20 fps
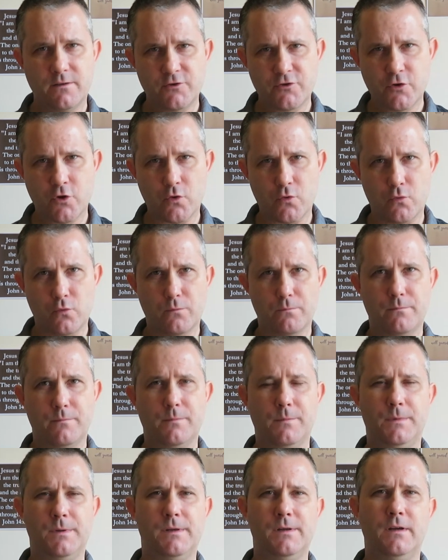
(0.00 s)
2.
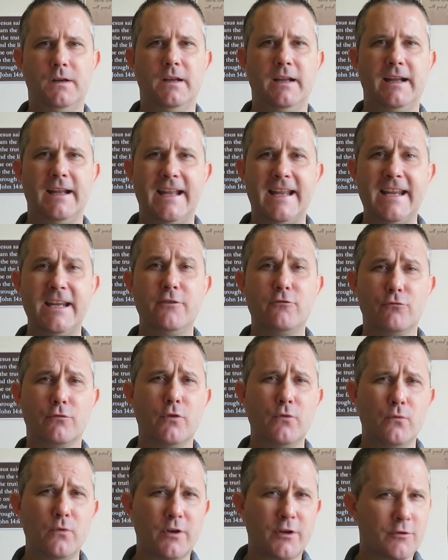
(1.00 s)
He
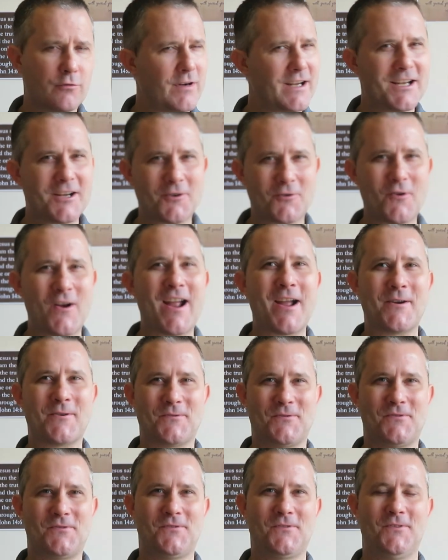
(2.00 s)
drew great
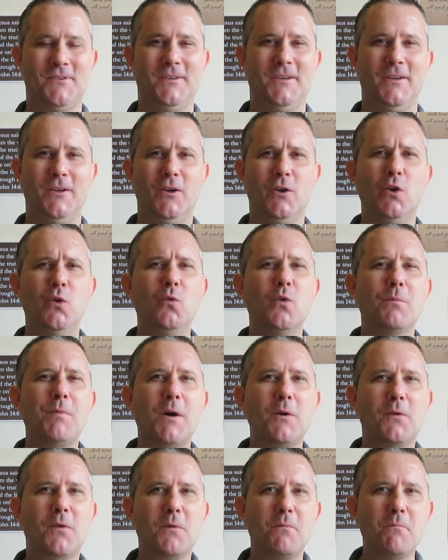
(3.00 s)
crowds who were
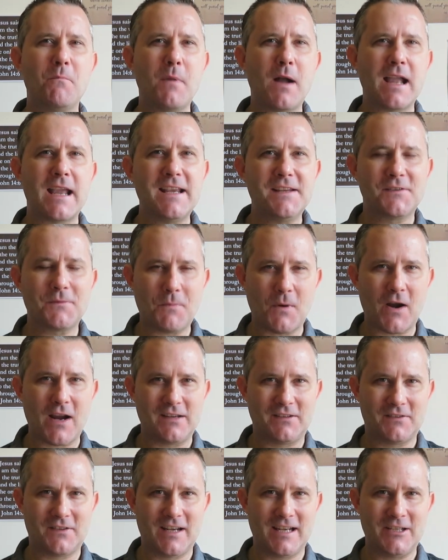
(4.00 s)
both amazed by
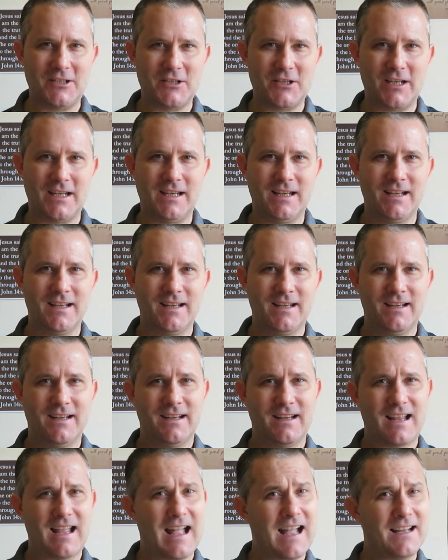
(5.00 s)
his teaching
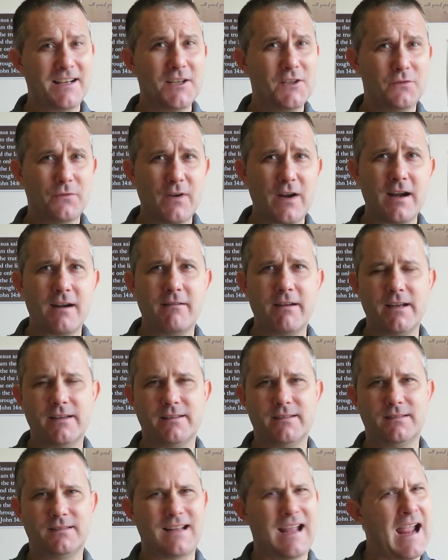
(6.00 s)
and his
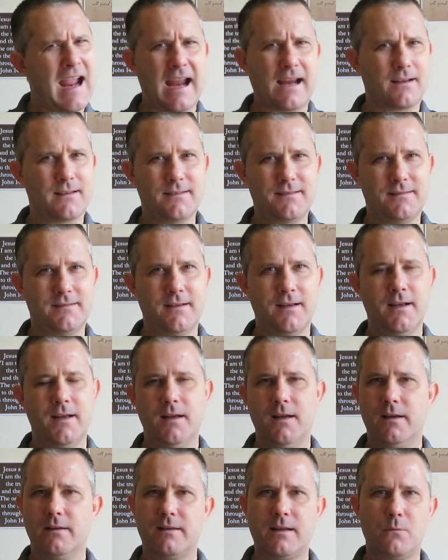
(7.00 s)
various acts
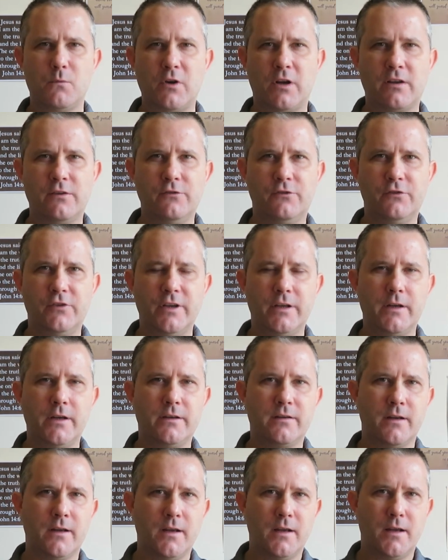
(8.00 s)
that were
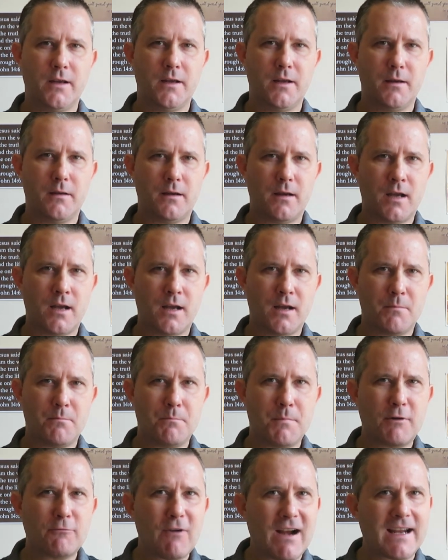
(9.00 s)
considered
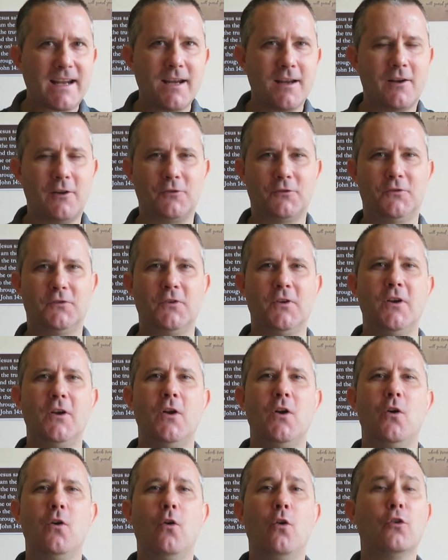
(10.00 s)
miraculous
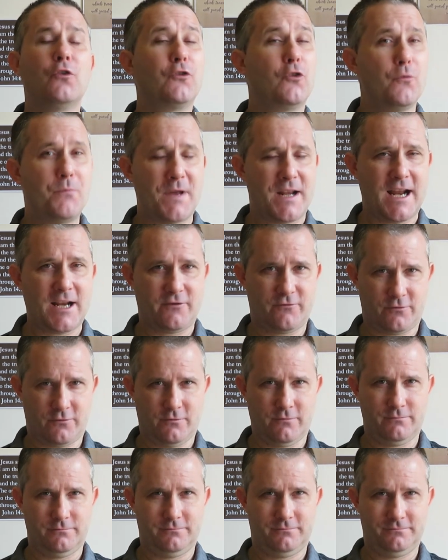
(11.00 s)
or supernatural.